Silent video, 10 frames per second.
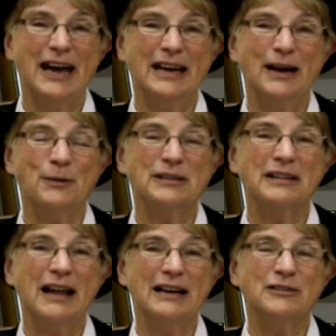and I was
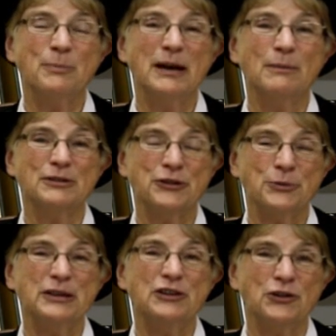glad to be able
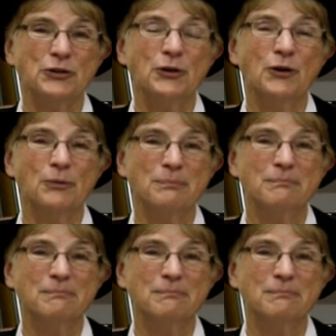to return home.